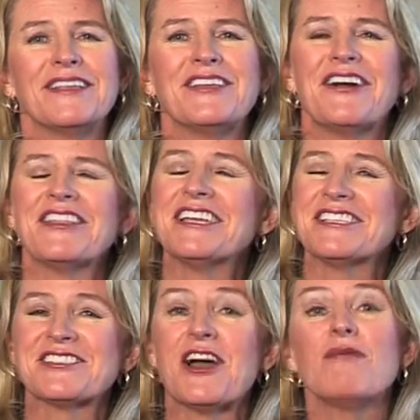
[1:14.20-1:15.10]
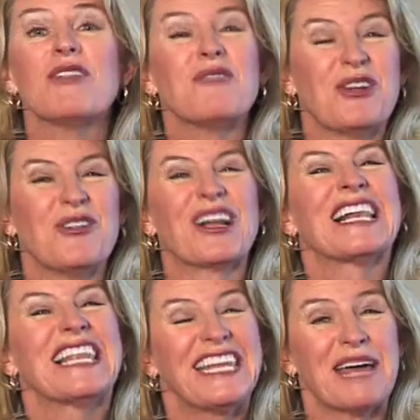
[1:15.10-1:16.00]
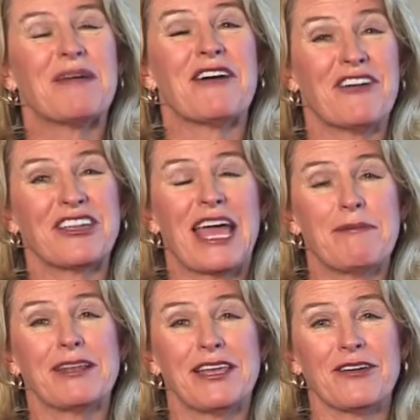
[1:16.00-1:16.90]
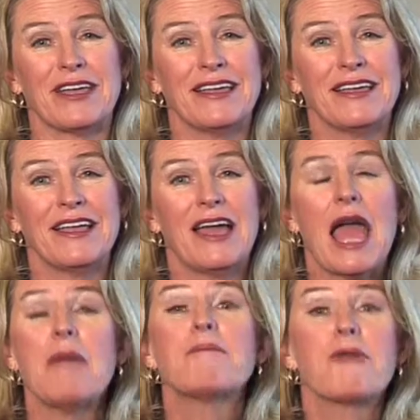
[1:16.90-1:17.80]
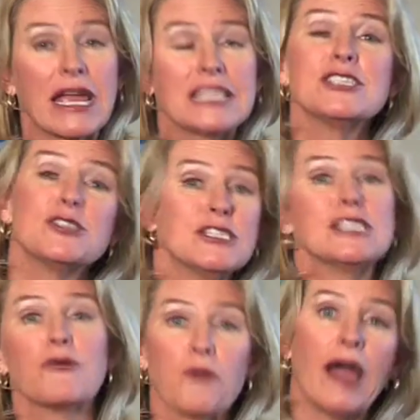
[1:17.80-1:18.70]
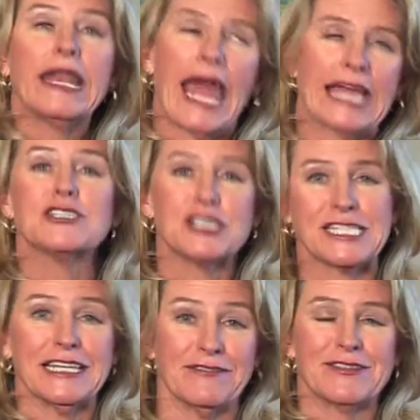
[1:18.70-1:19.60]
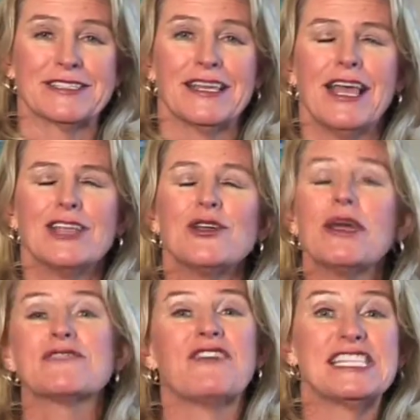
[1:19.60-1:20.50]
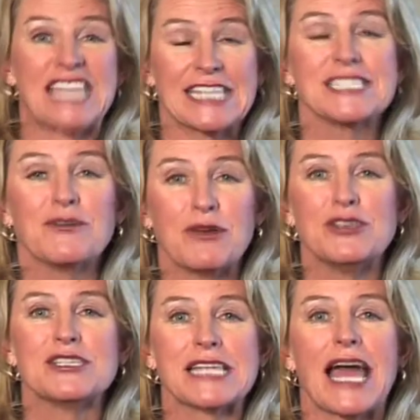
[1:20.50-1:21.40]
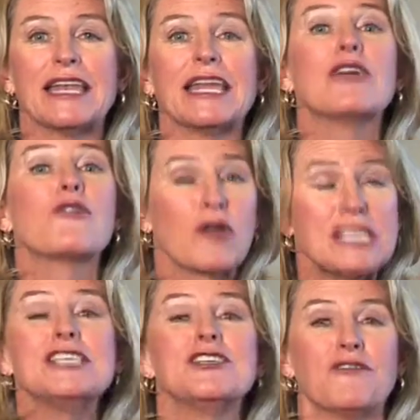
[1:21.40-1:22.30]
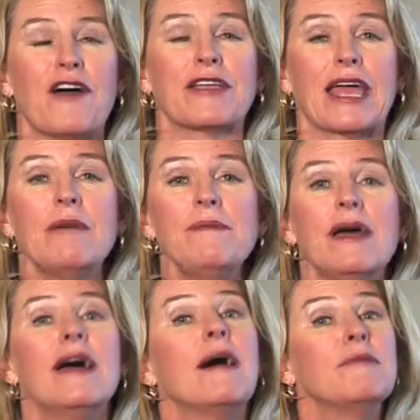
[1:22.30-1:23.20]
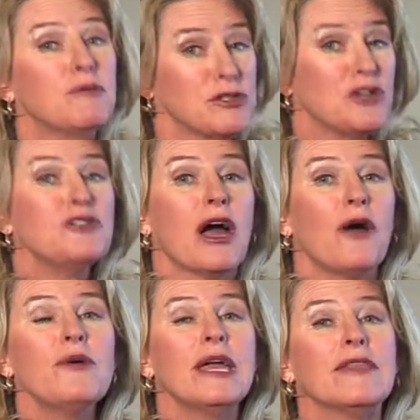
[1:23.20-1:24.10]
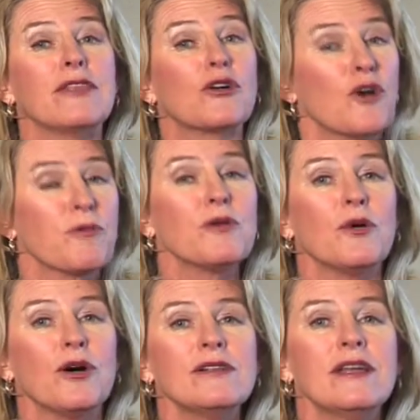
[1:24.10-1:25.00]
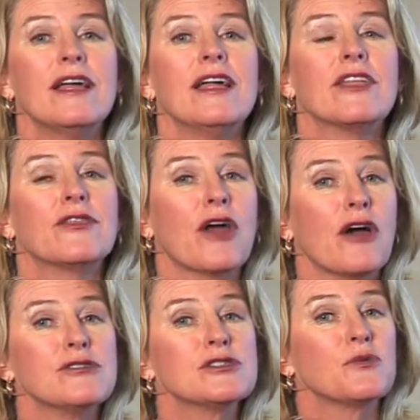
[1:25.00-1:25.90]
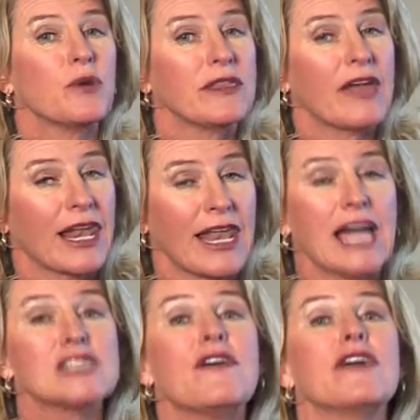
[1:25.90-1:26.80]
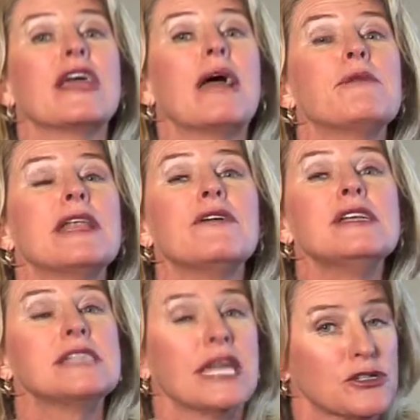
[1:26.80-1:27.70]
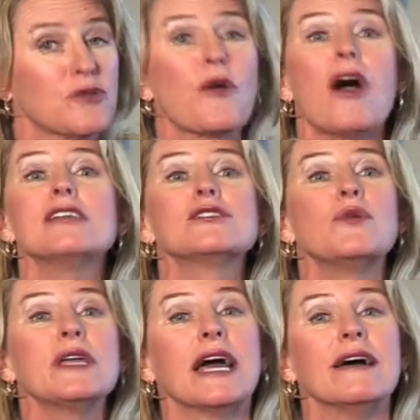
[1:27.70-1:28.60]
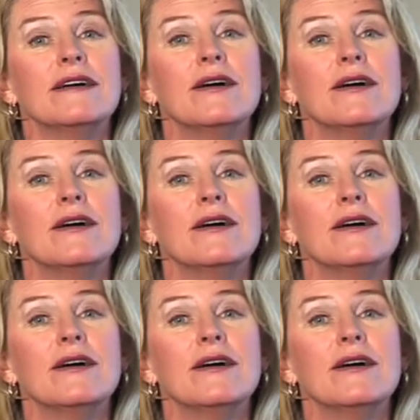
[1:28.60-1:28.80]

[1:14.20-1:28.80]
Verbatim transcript: You know, I think it's time that we all cleared up our vocabulary and practice using the right adjectives. Do you know, it's fantastic when you start increasing your vocab. I mean, we do know in the corporate world that those with a large vocabulary tend to rise quicker.